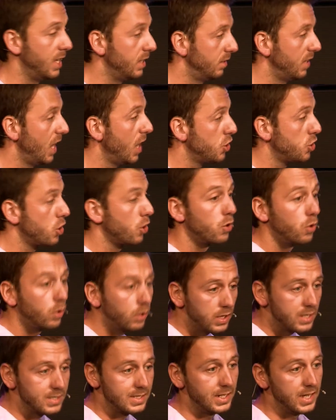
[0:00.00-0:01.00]
nature
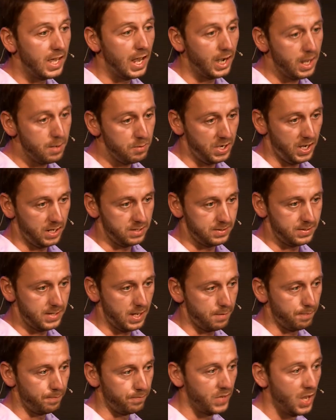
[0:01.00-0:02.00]
ruthlessly eliminates
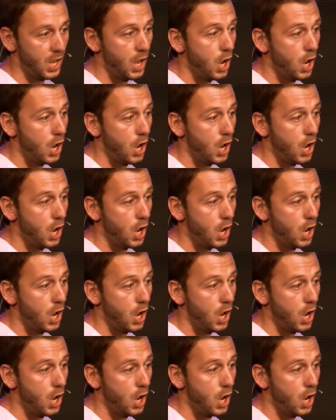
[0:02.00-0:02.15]
them.